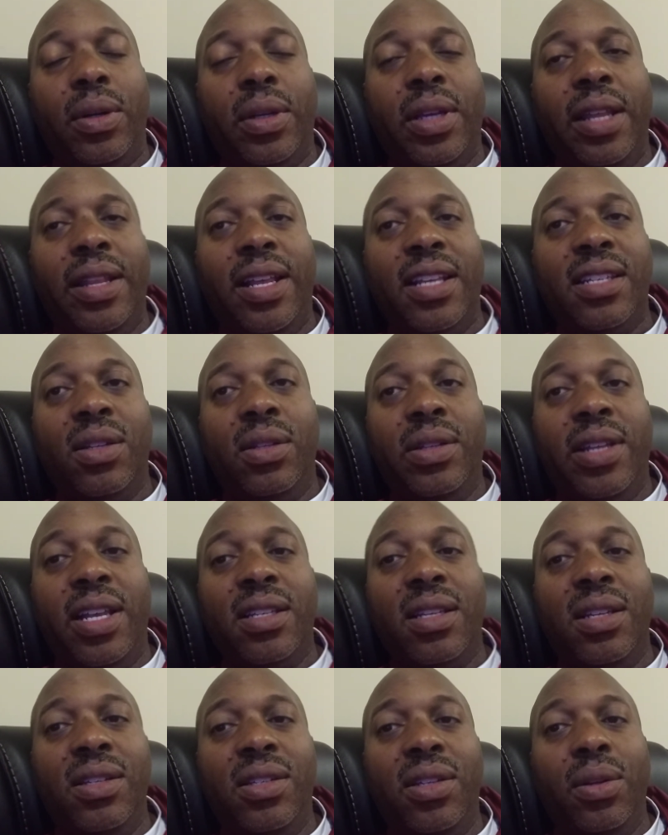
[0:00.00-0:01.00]
Okay,
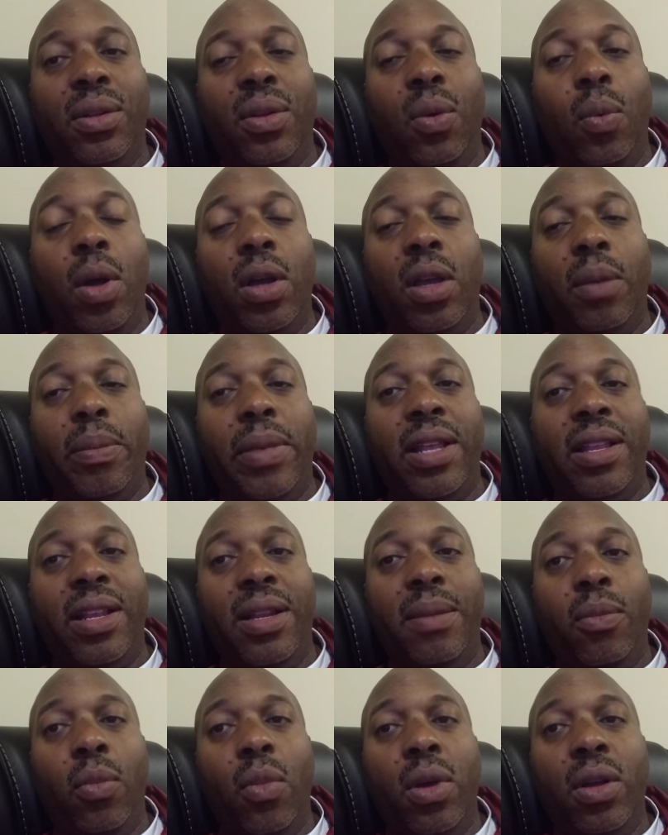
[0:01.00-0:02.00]
that's considered the
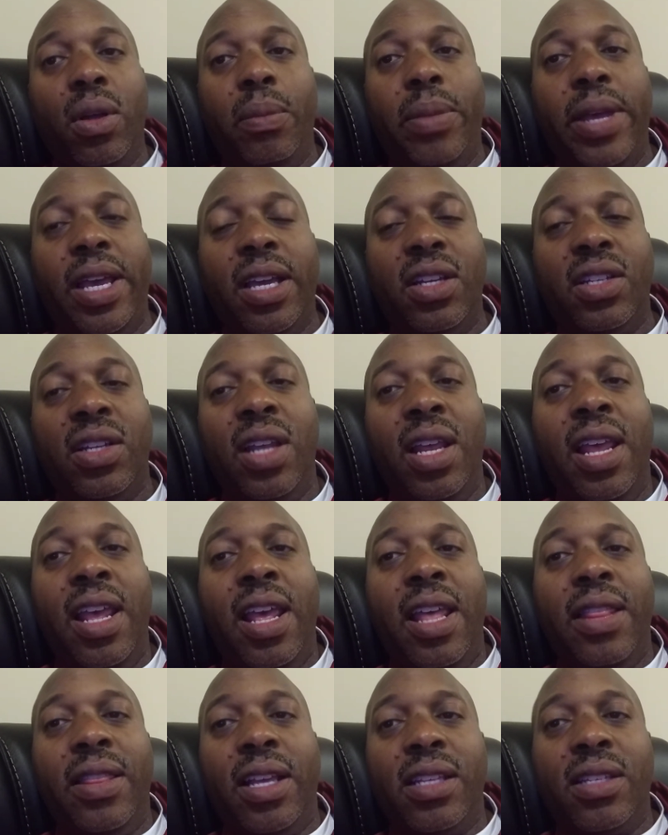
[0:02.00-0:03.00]
welcome package.
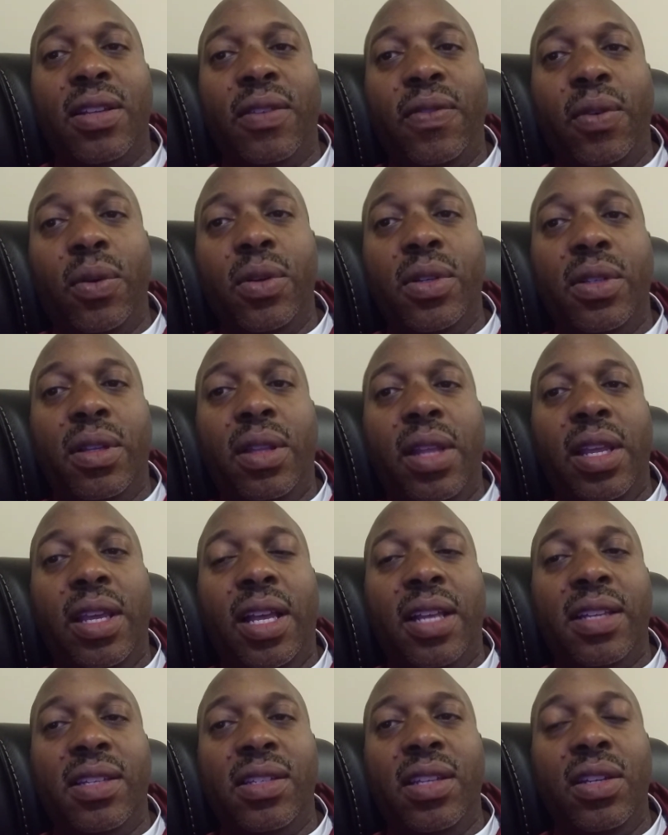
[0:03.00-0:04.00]
That's the first thing
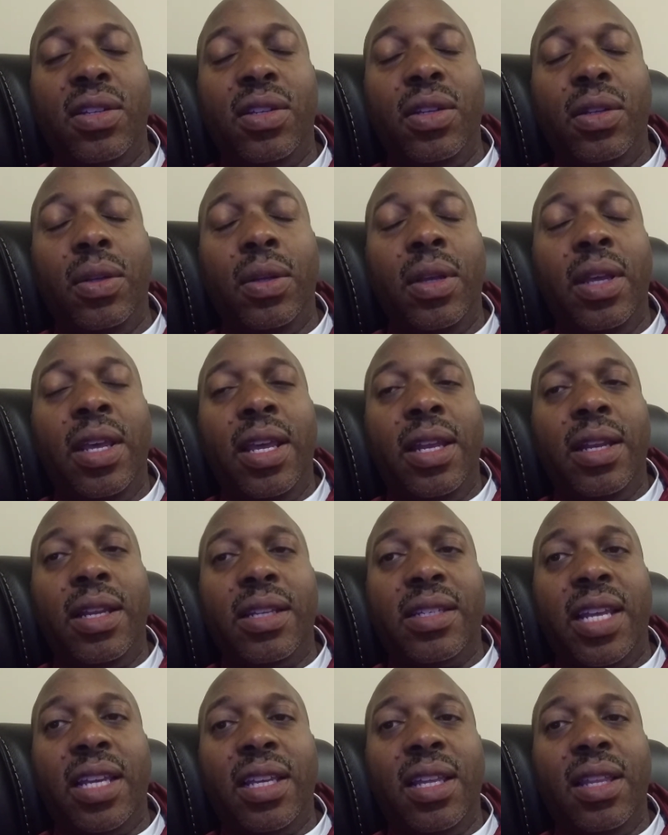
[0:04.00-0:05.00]
I'll send to you. The
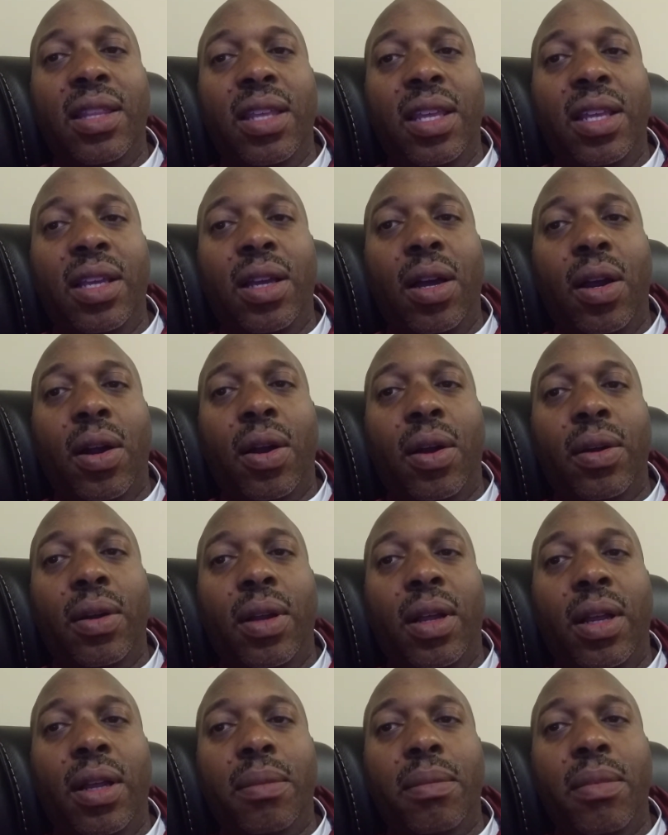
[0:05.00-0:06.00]
second thing are
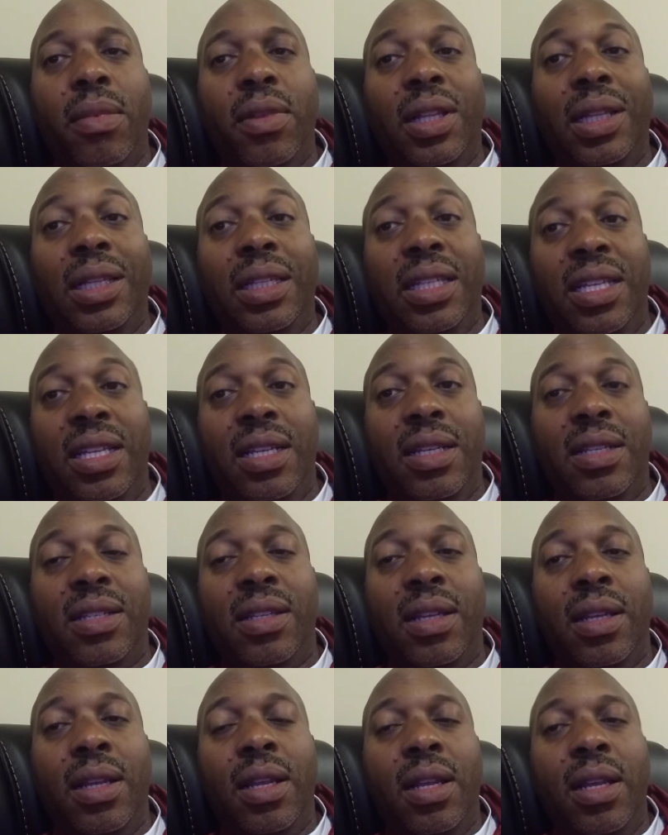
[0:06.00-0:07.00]
the
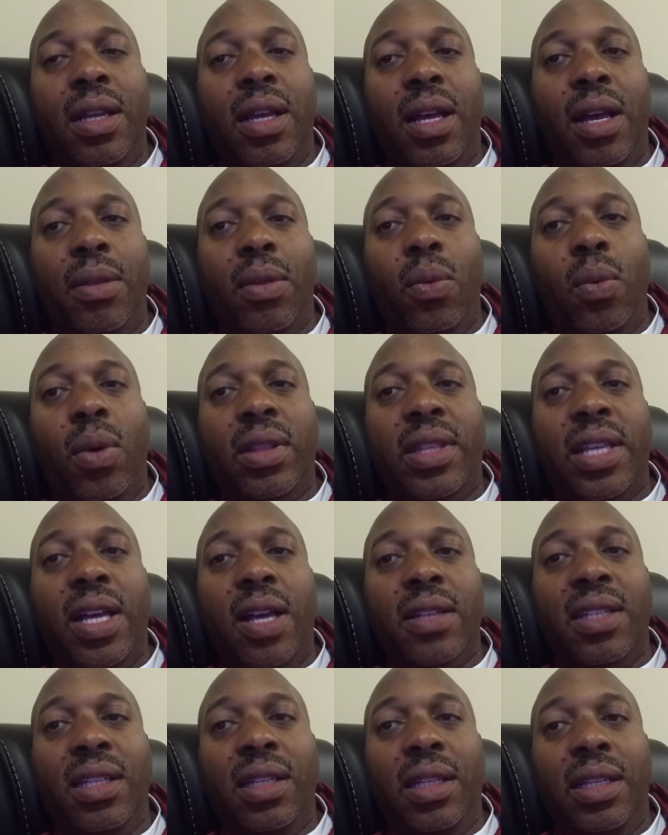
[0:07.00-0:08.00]
leads, the
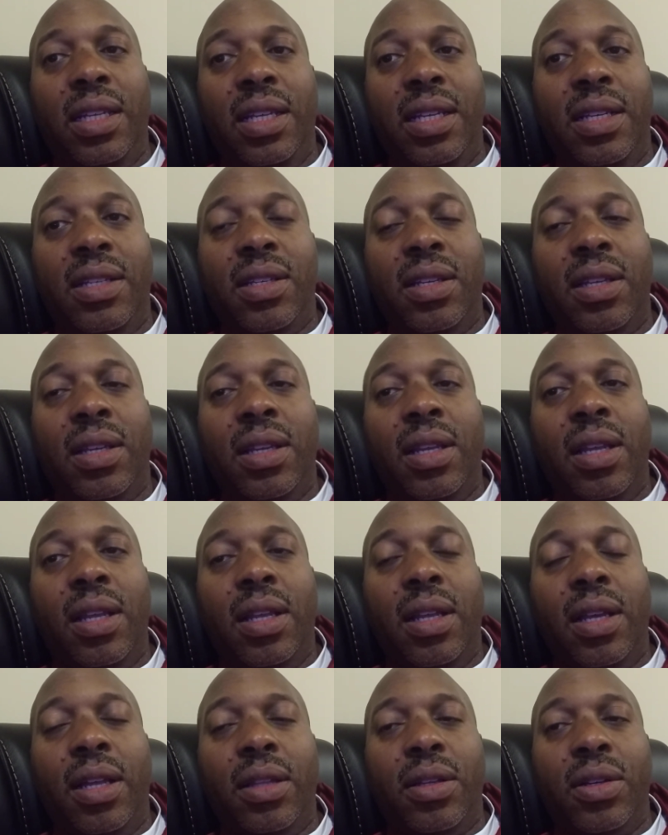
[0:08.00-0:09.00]
1,000 leads.
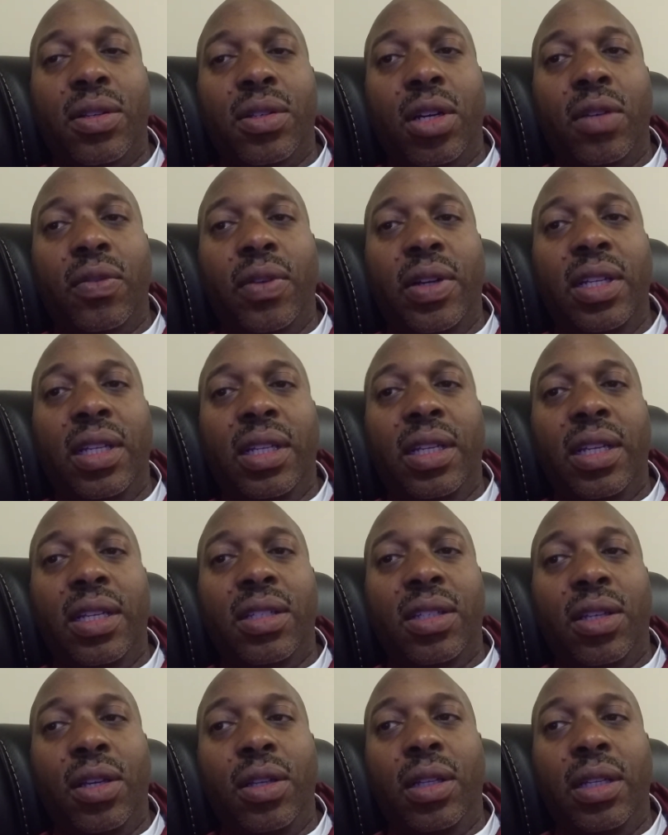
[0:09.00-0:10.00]
They're survey
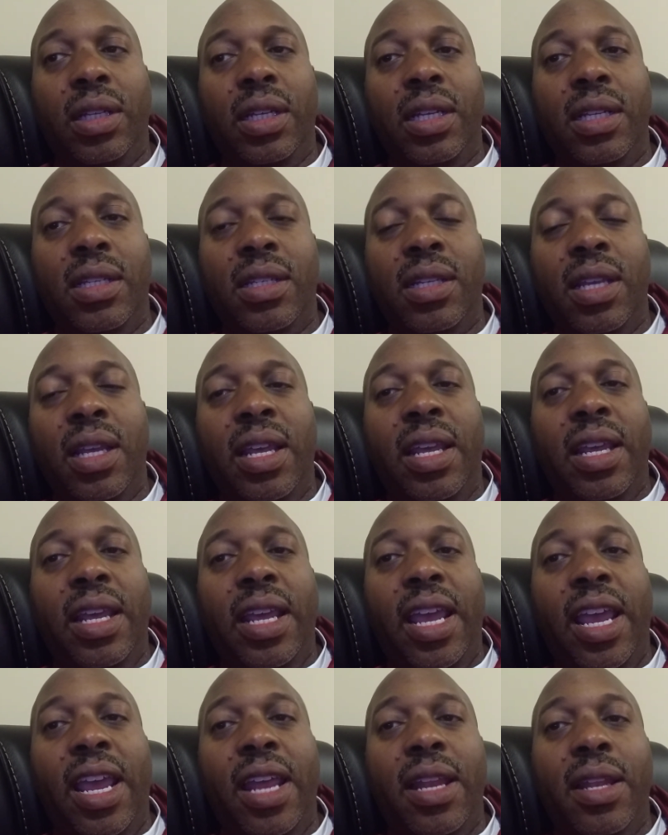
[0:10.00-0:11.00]
leads, good leads.
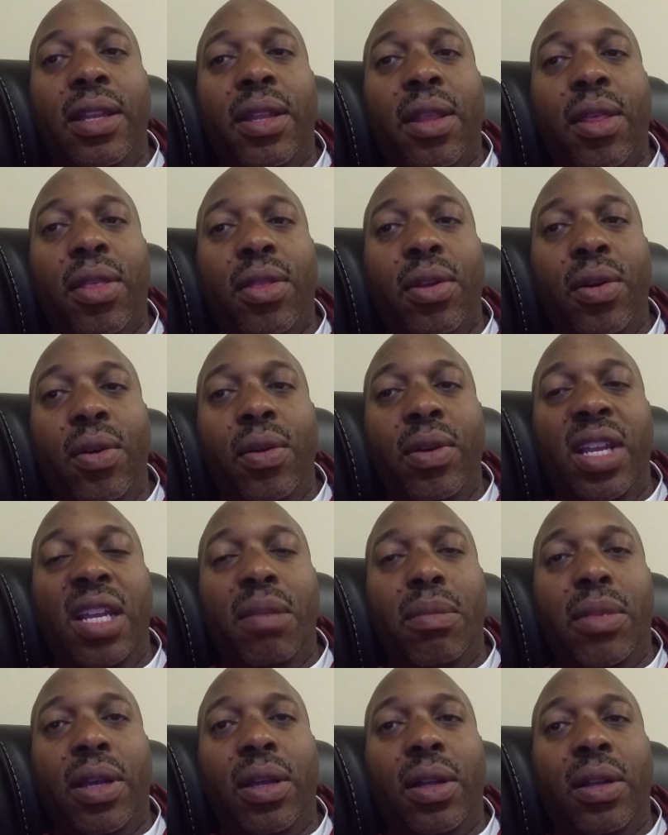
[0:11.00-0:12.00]
And the third
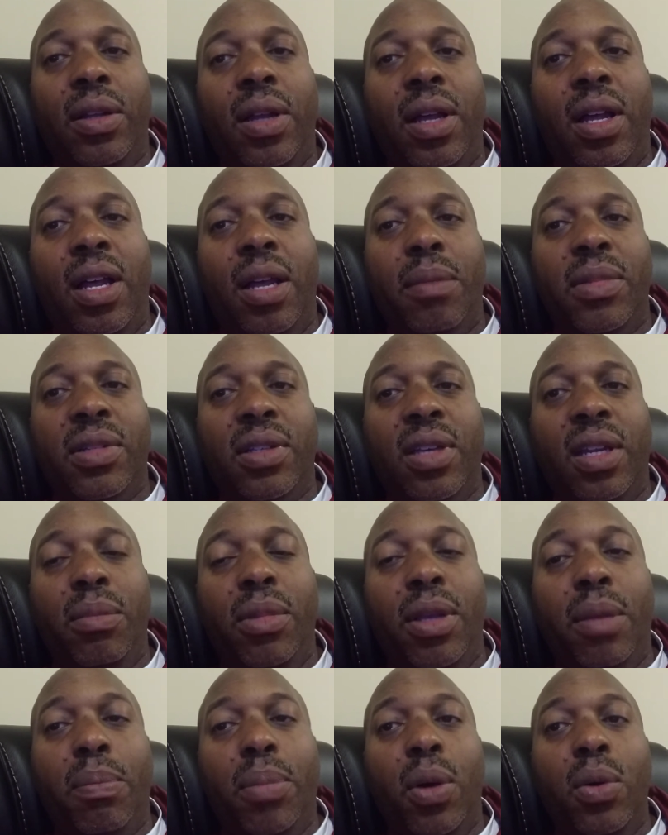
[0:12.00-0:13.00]
email is going to
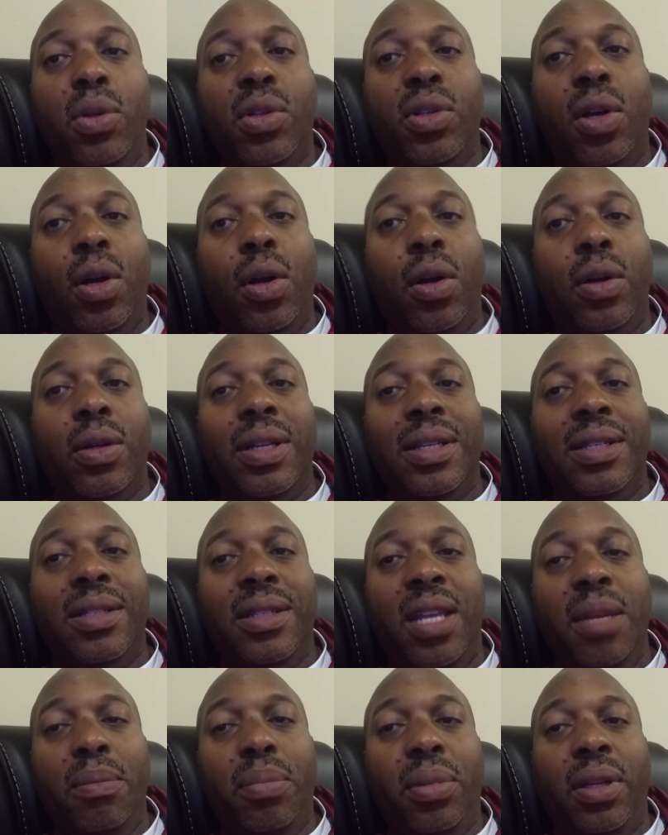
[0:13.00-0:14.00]
be a postcard
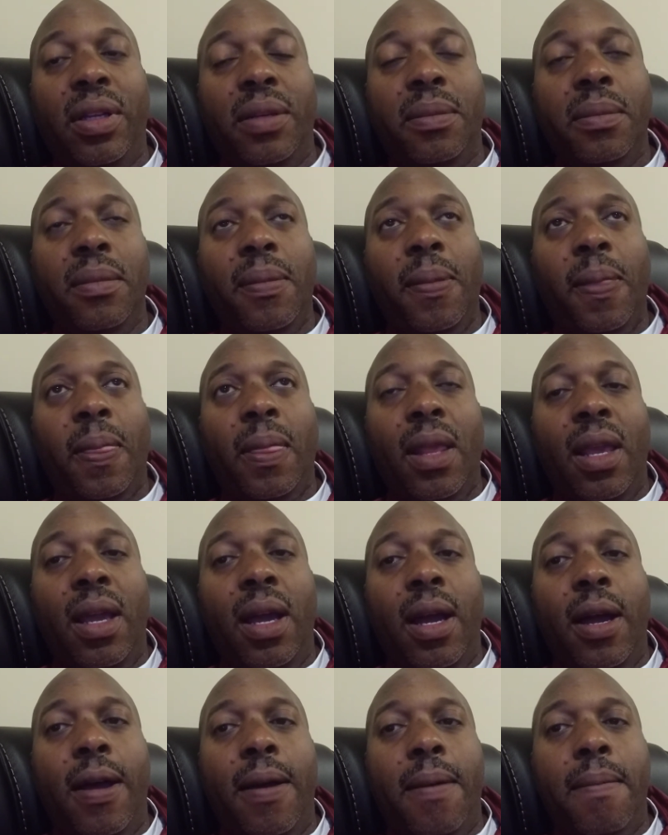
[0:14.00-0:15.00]
template,
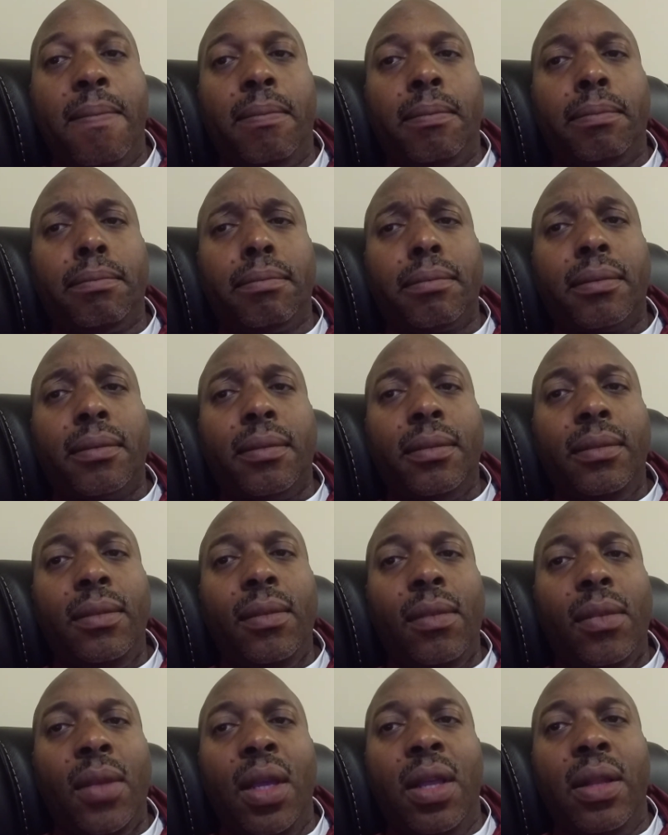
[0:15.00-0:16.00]
and
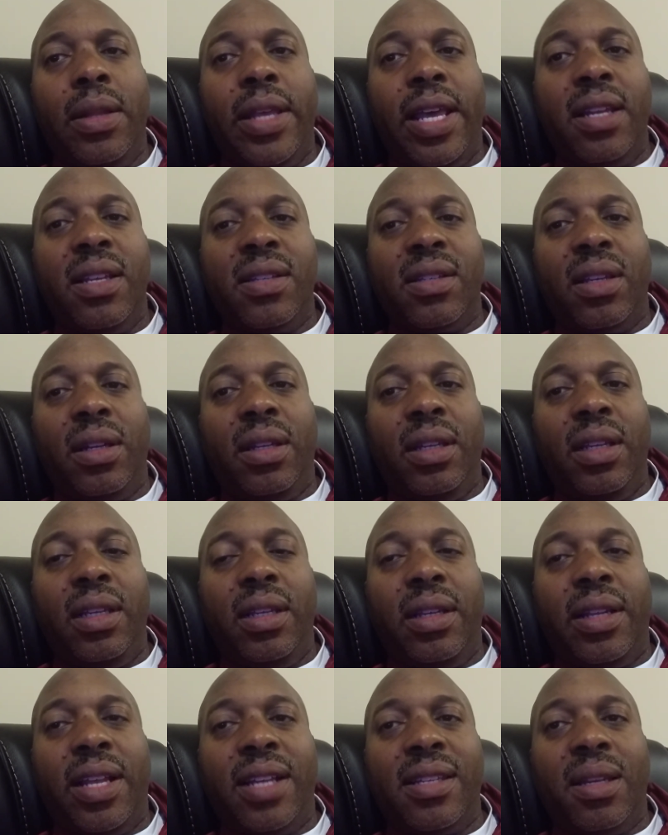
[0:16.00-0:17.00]
that's in
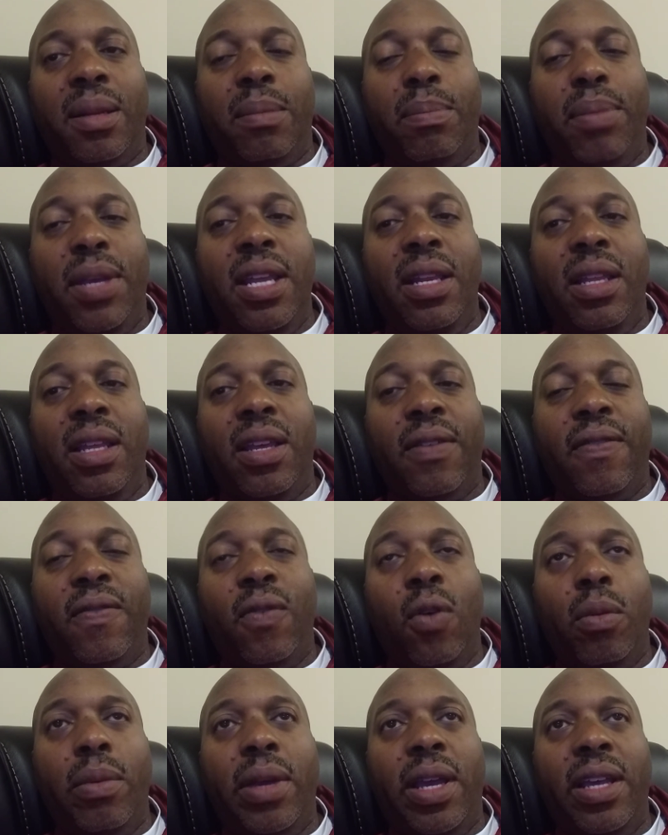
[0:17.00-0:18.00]
a PDF
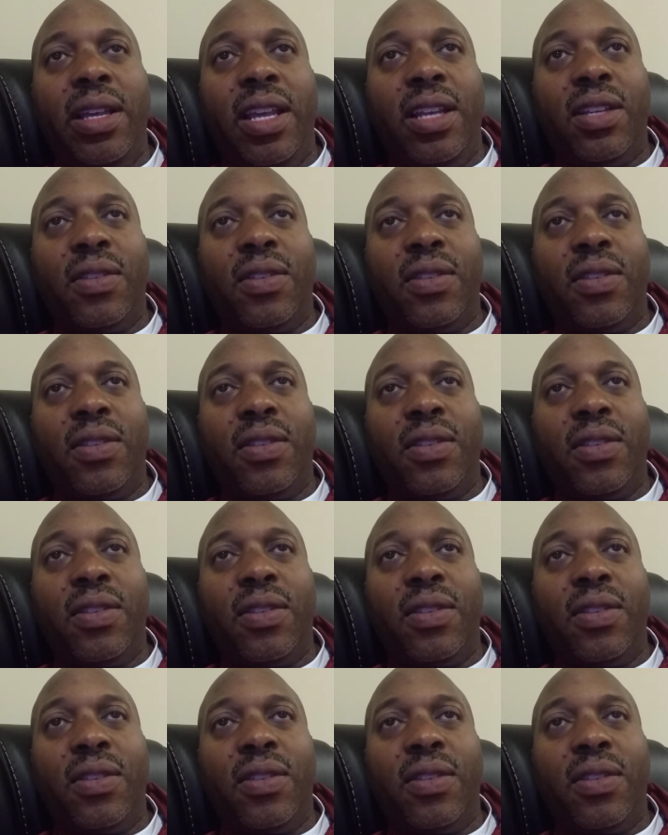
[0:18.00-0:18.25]
format.